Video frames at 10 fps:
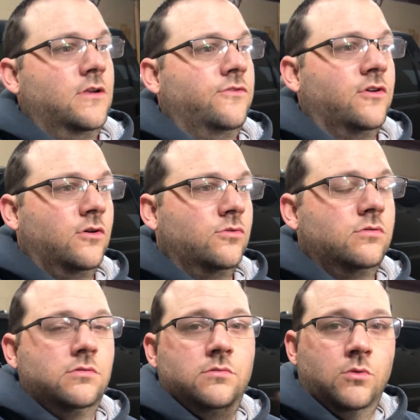So
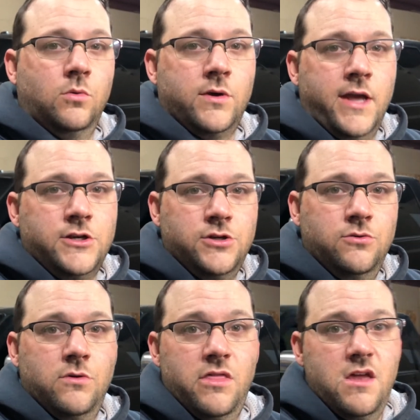we will catch you
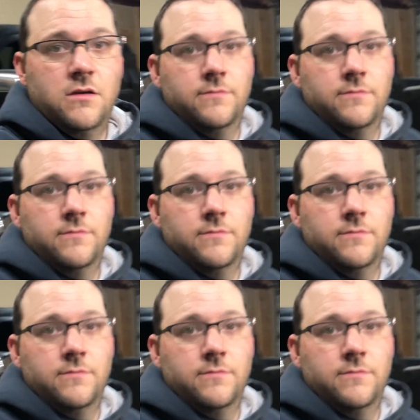then.